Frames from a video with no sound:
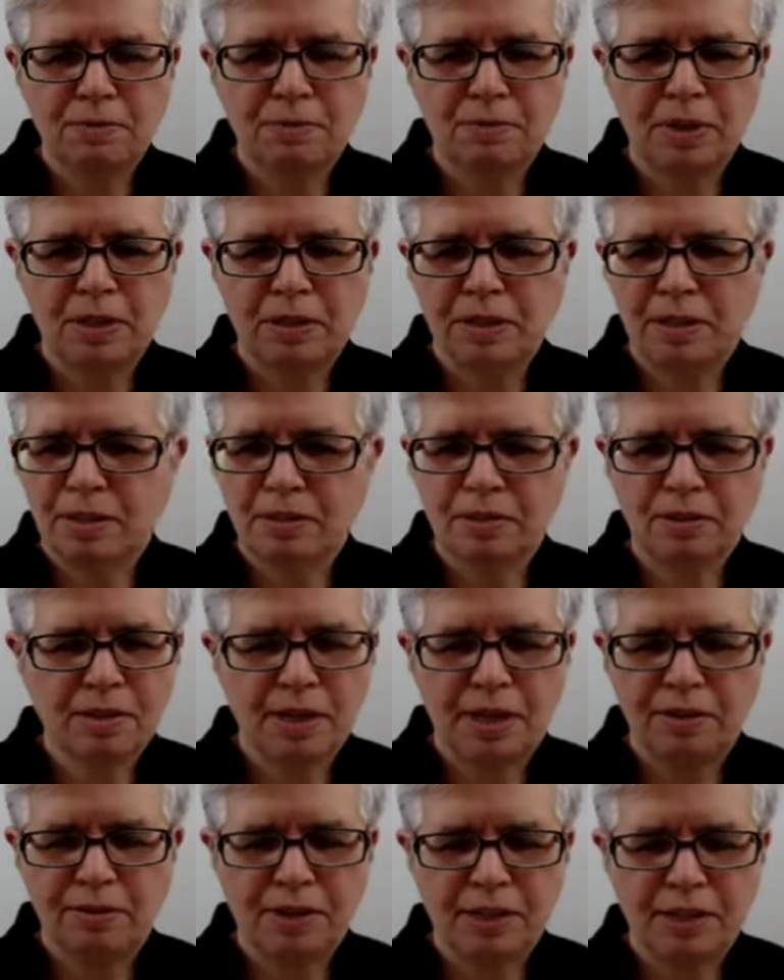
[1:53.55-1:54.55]
with
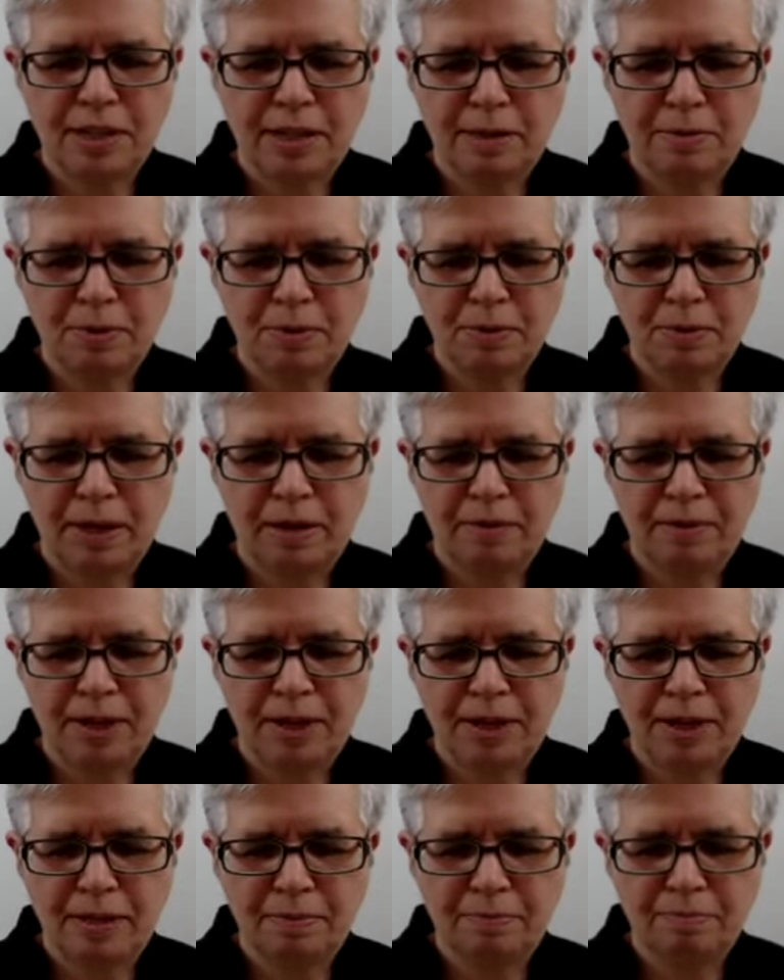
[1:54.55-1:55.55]
scary times we're living
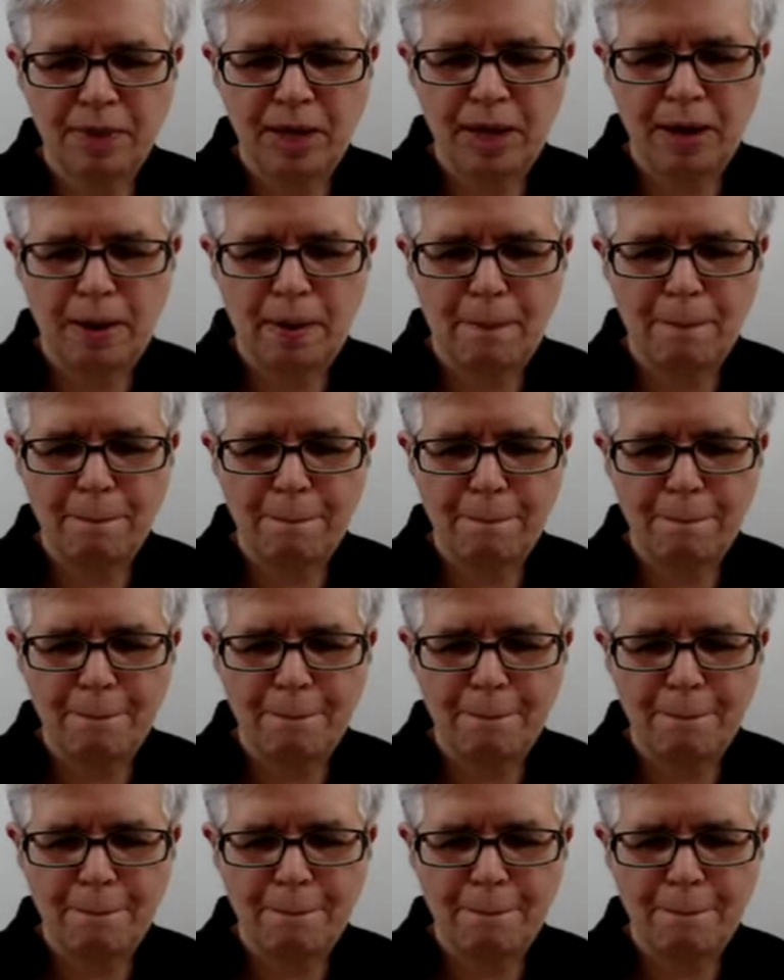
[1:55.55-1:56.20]
in, um,